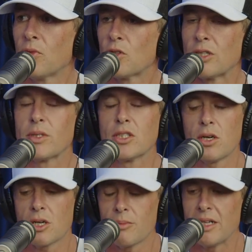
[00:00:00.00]
So as we
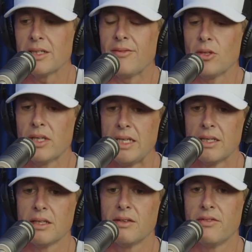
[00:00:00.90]
talk about Level 8
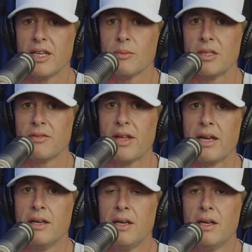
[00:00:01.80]
and the development of that,